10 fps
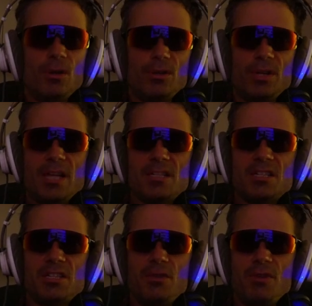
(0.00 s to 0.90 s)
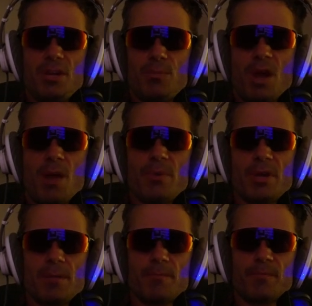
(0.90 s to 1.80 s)
has this unique property
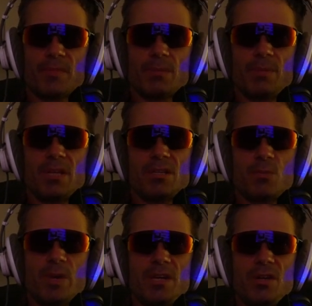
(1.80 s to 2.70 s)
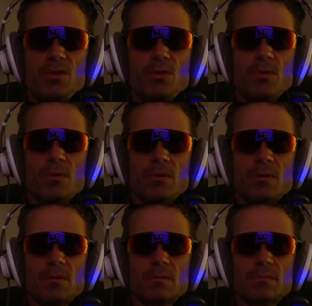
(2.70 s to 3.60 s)
because when you
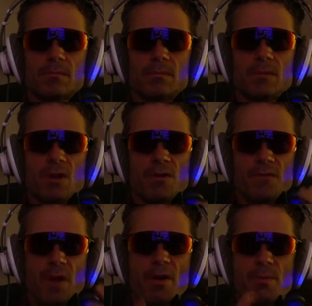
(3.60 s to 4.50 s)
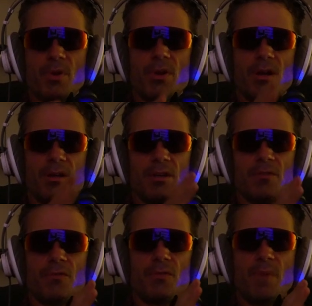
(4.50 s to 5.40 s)
are very
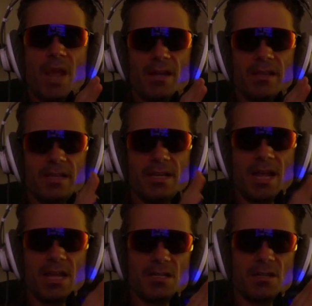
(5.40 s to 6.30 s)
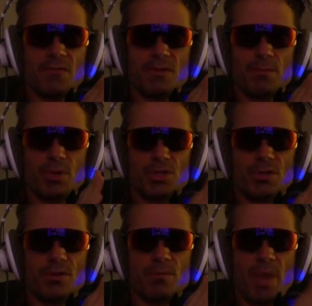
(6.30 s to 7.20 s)
productive back in the days of the butcher,
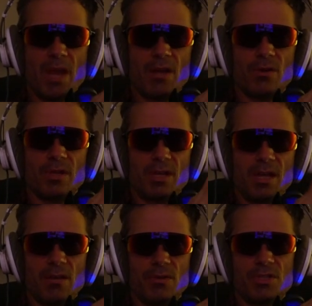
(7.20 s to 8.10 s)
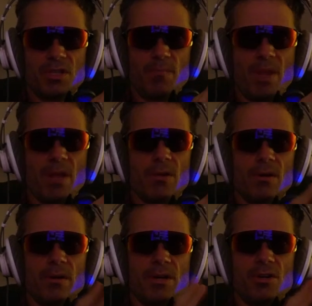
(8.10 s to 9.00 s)
the baker, the candlestick maker
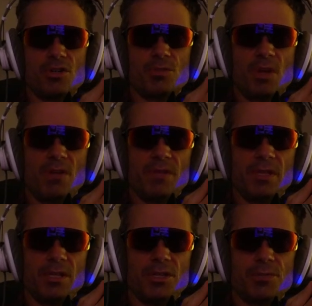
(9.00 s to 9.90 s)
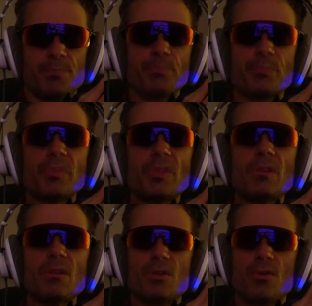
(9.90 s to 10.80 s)
in your small village,
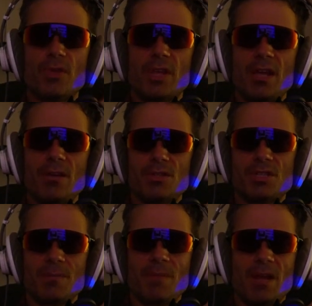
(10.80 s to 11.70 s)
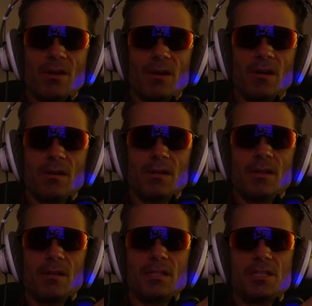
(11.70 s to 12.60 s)
you're the candlestick maker.
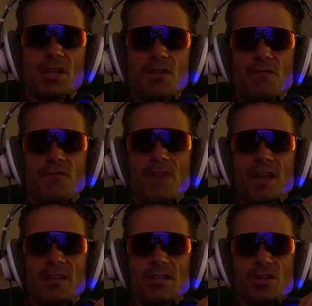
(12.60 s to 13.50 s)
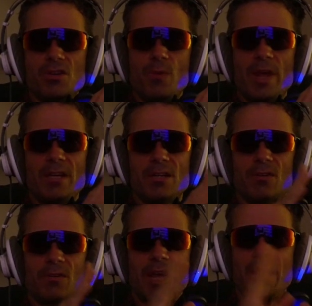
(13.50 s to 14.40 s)
Let's say you find this new way to
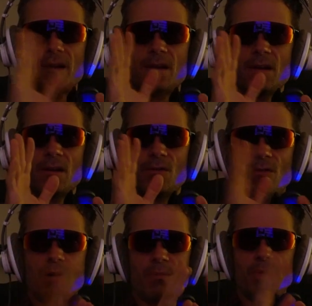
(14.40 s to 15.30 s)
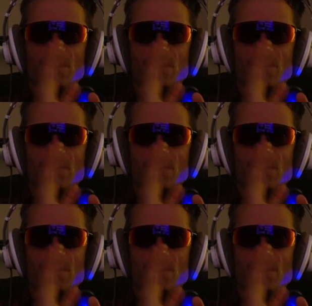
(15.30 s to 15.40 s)
create an incredible,